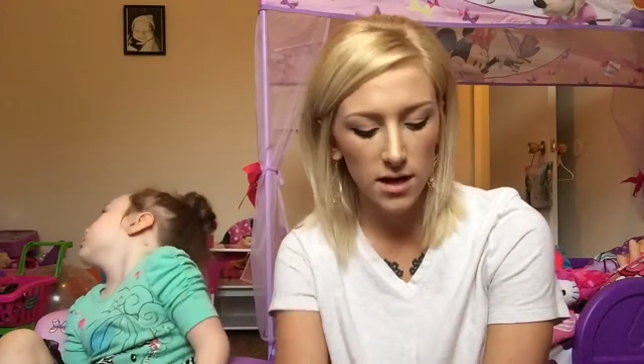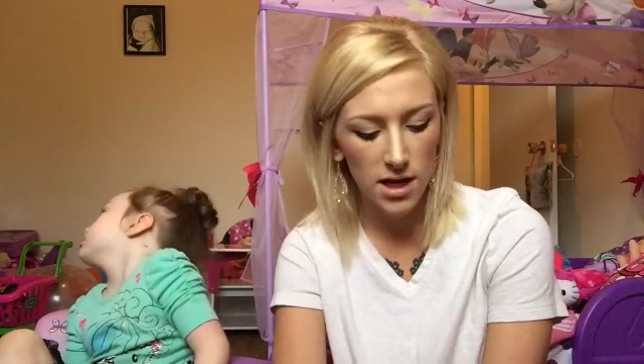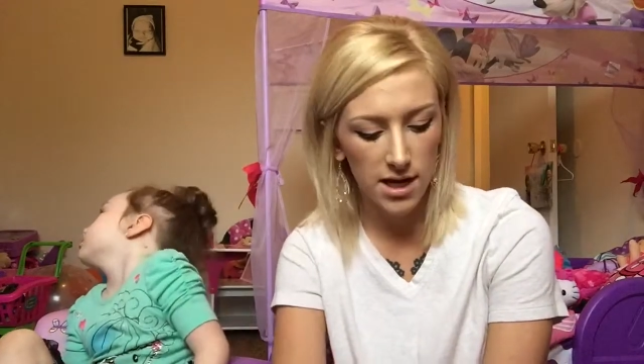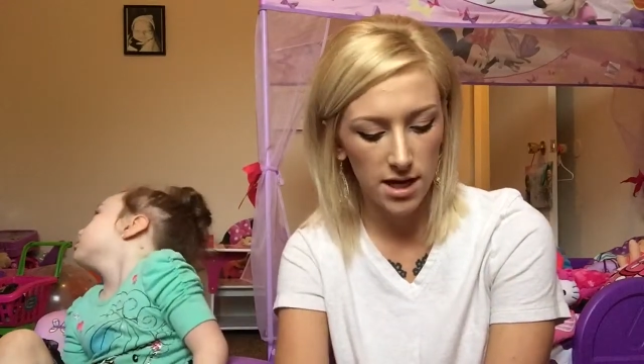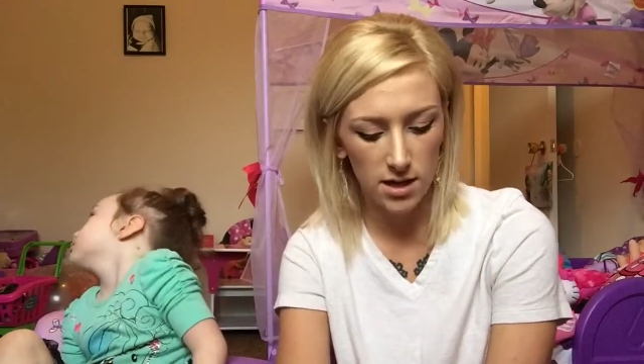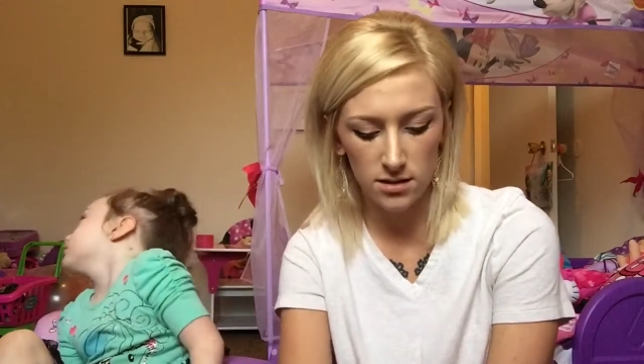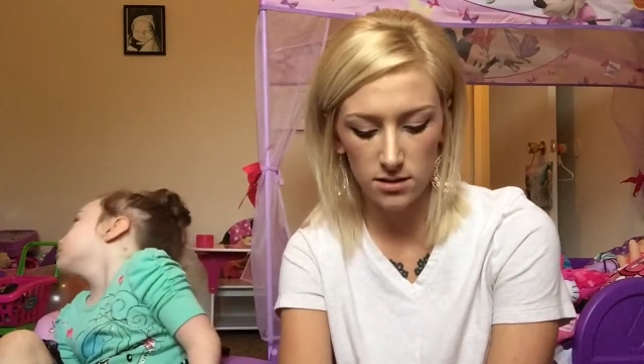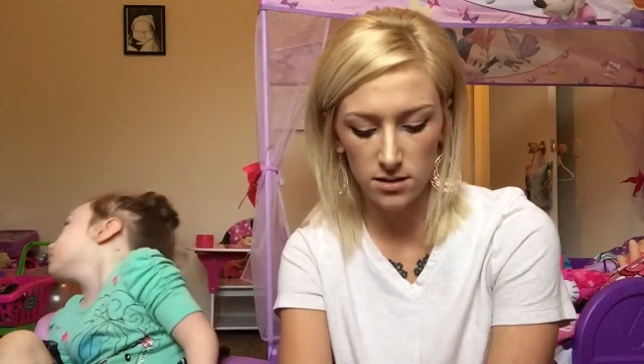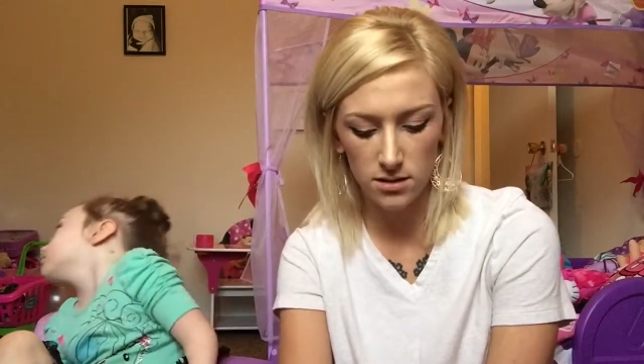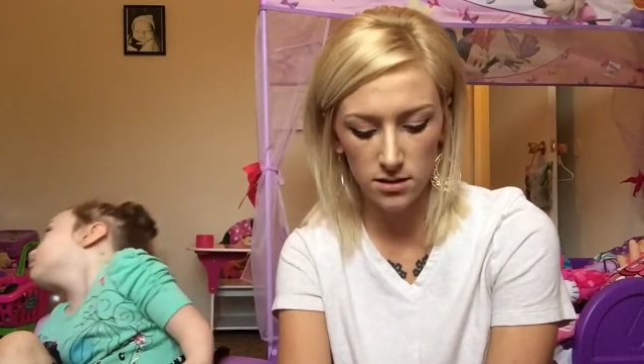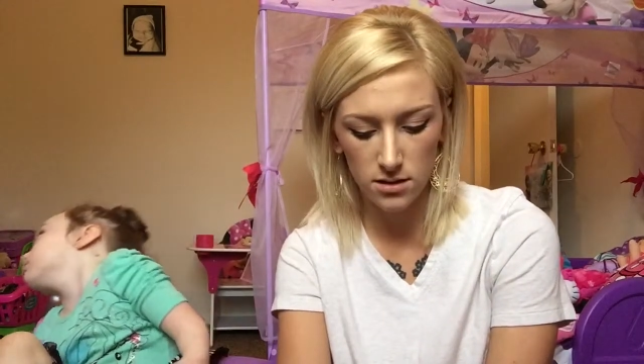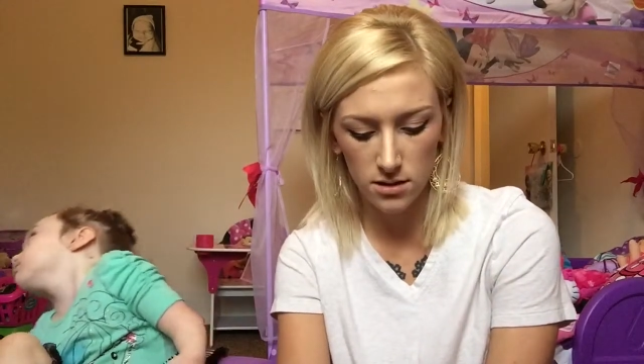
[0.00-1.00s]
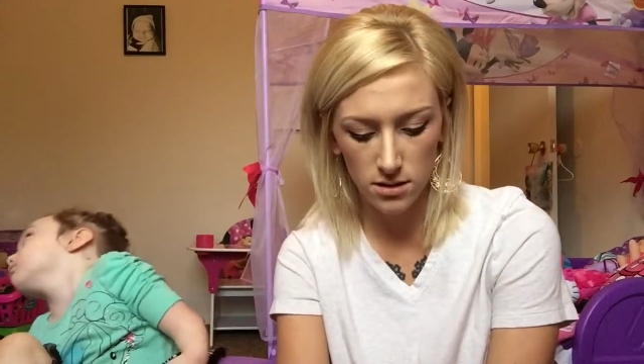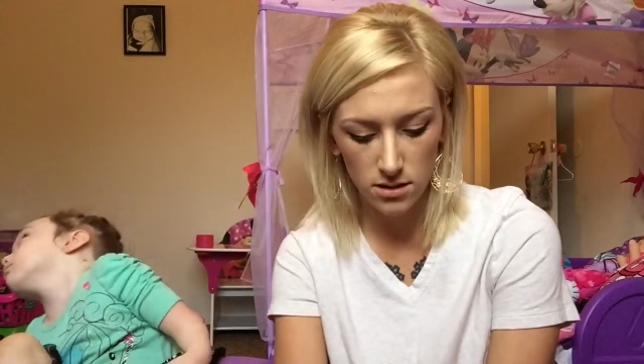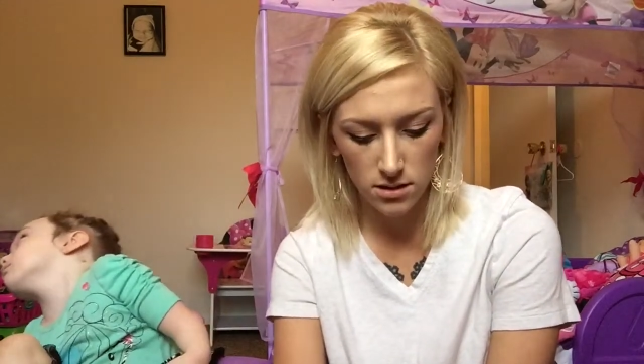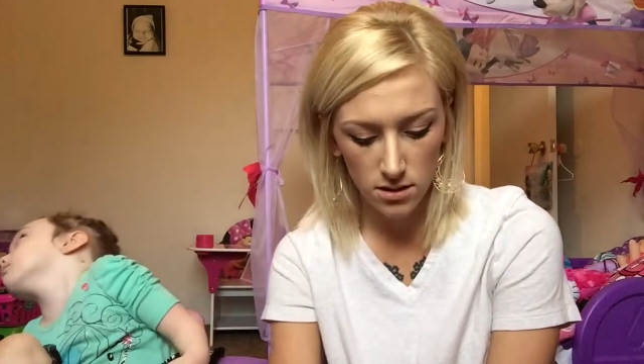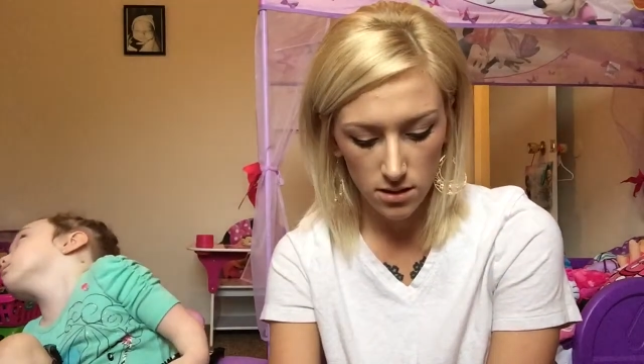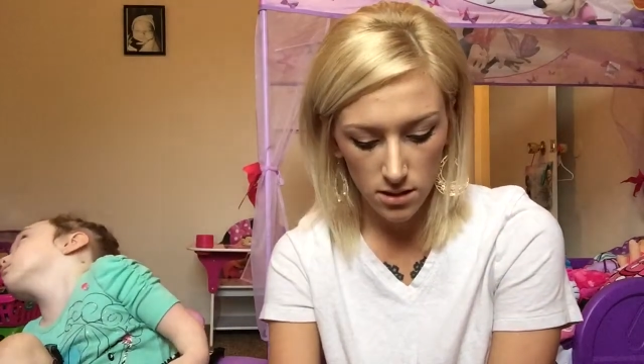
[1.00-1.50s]
And
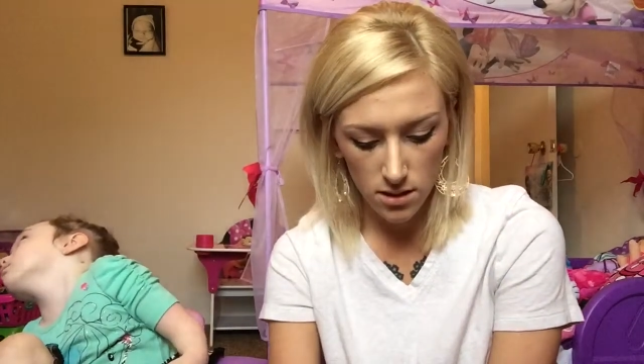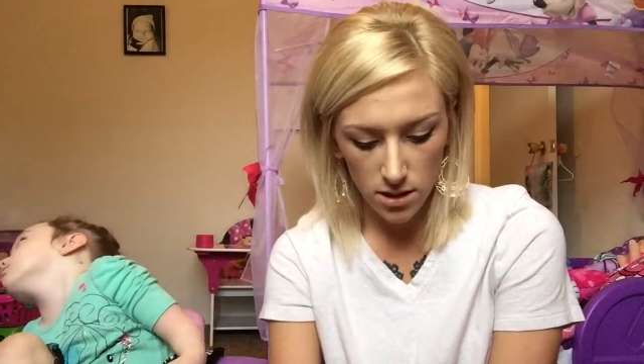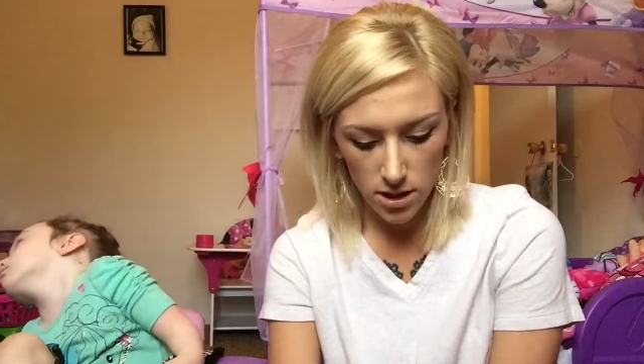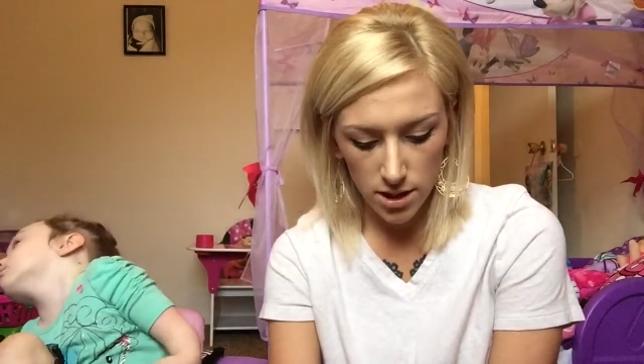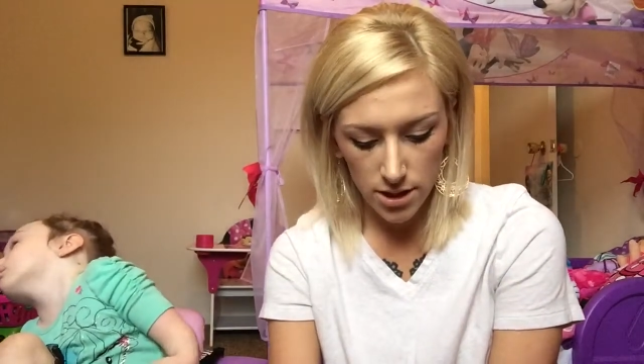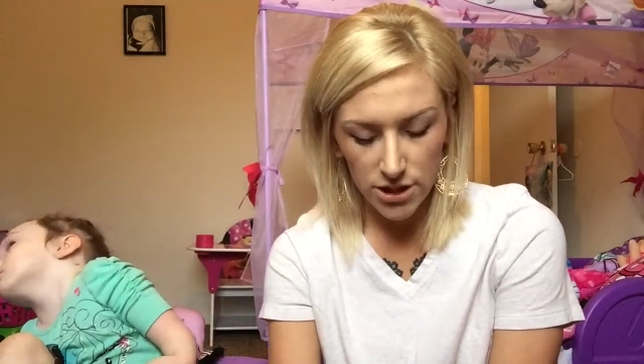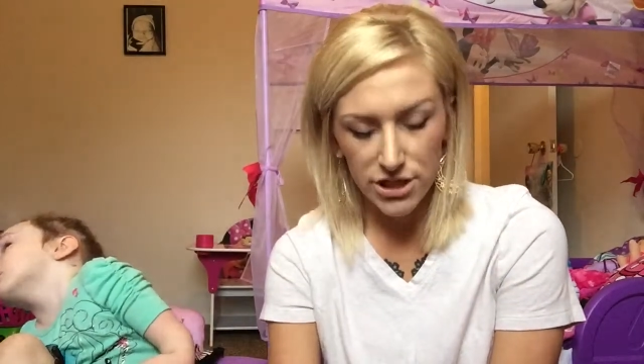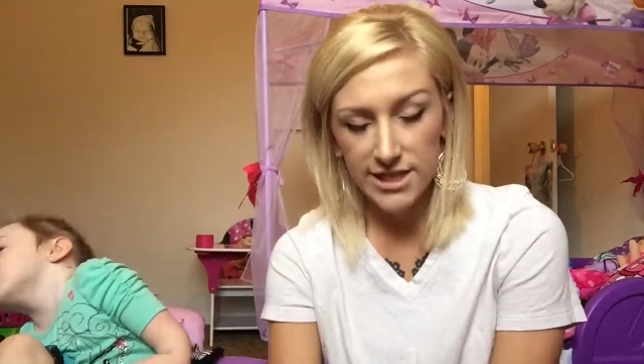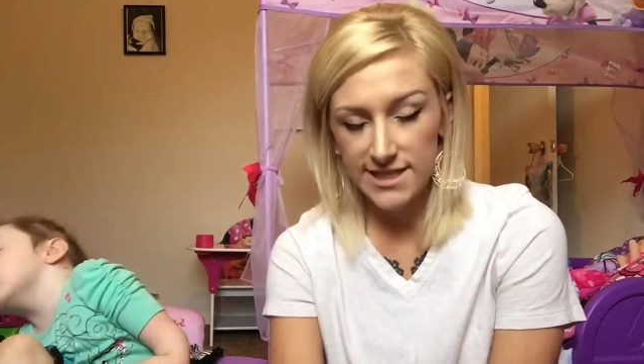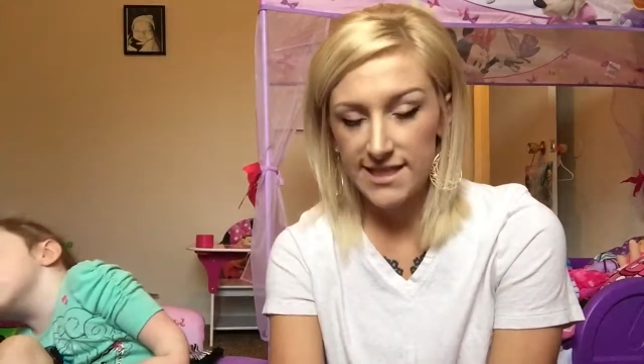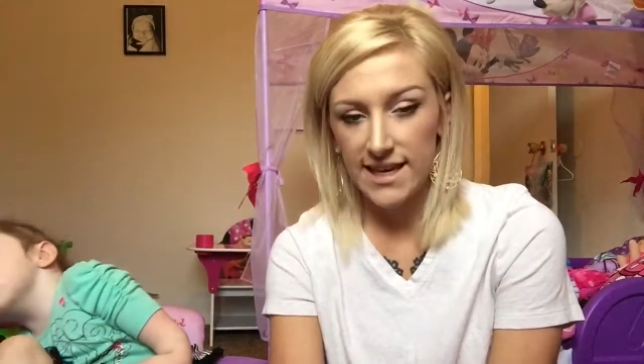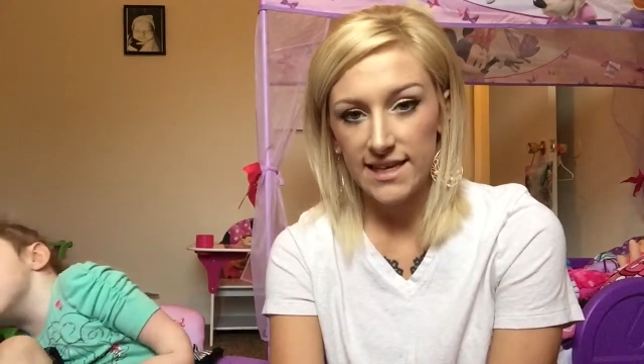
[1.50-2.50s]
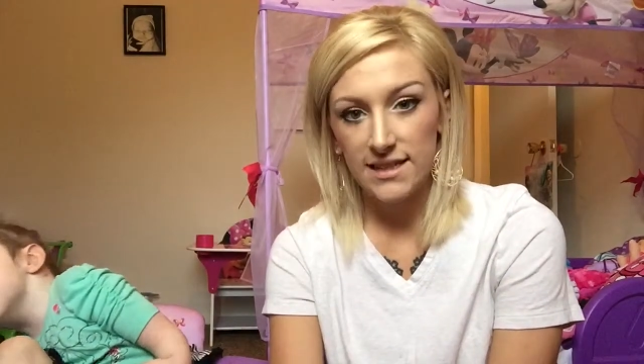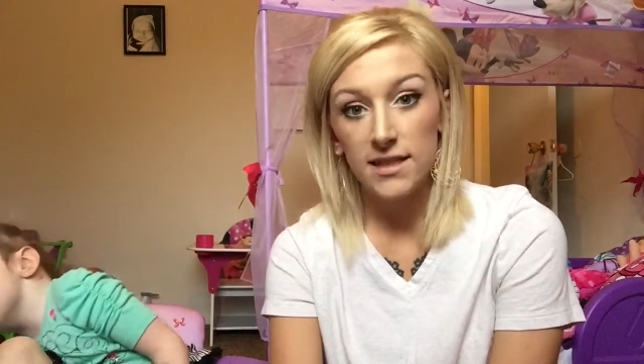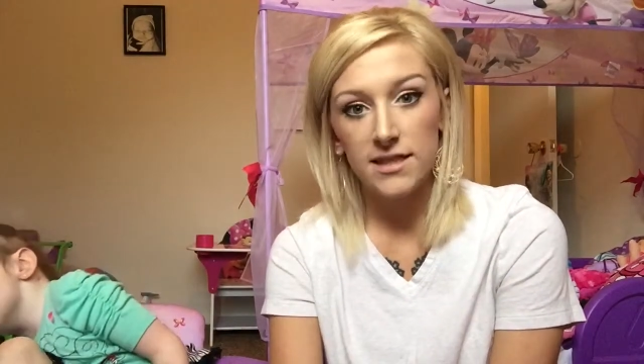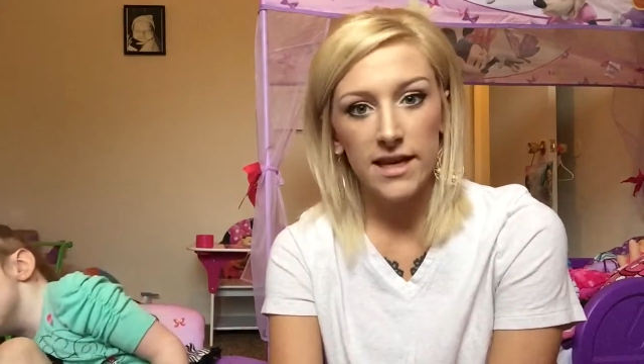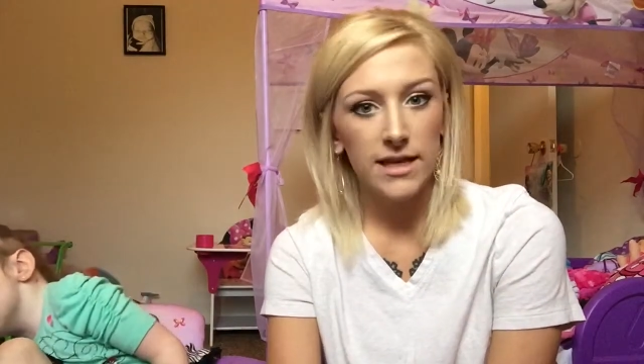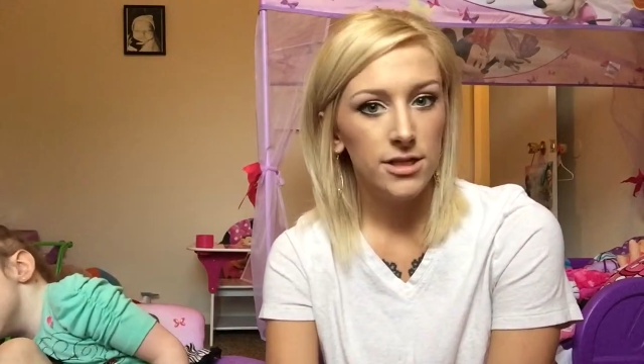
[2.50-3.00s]
she said
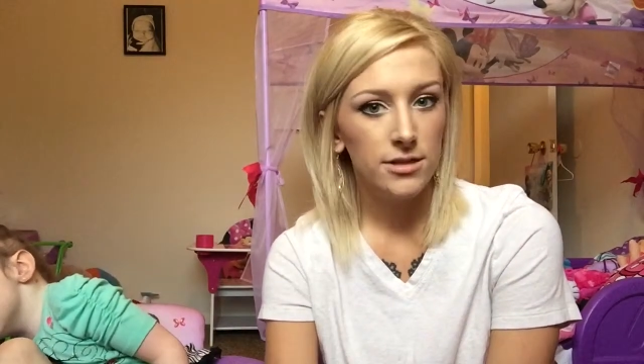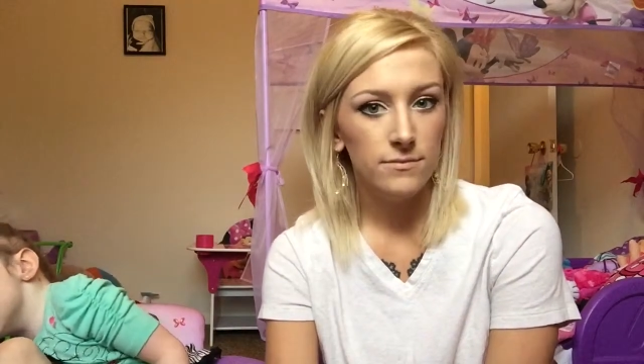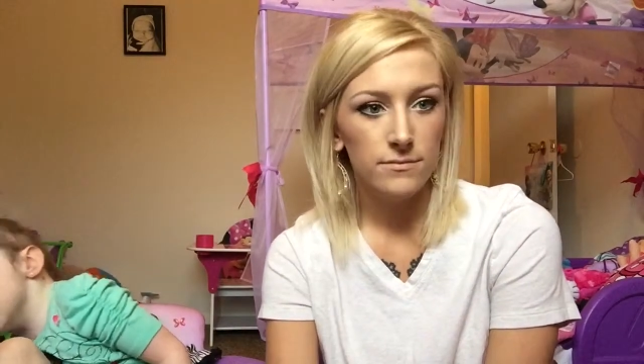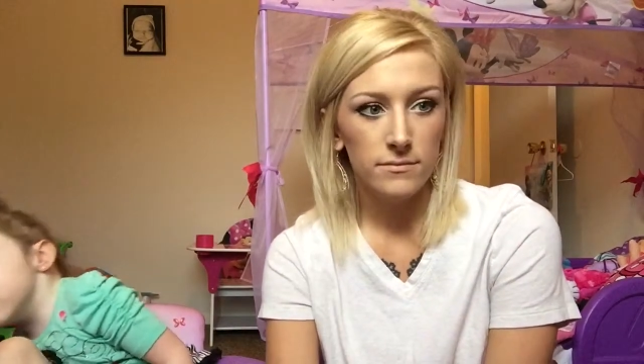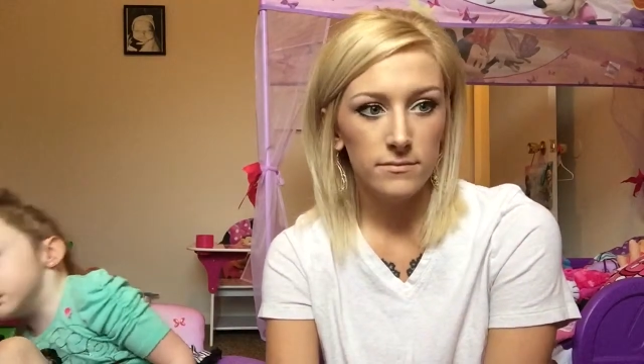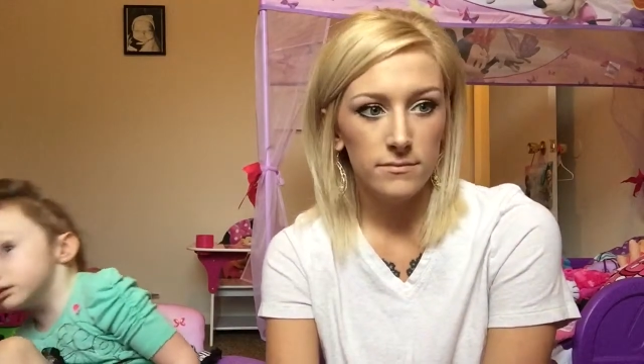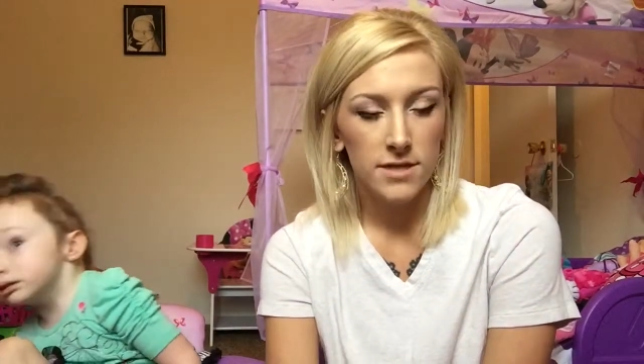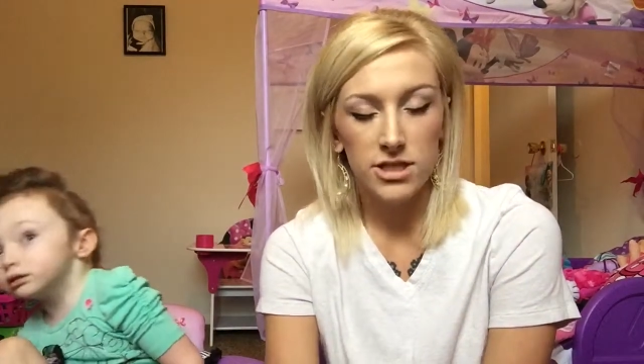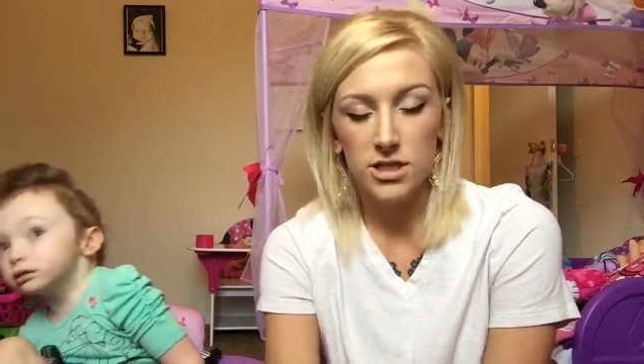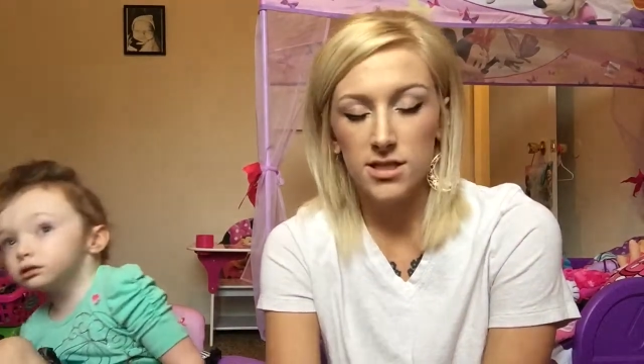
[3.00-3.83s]
that it's